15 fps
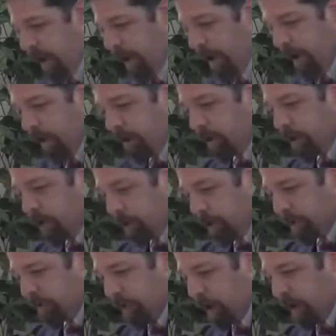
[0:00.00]
and
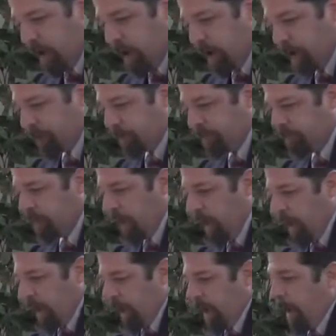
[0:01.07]
Unitarianism,
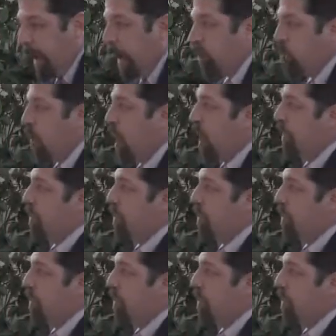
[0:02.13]
as well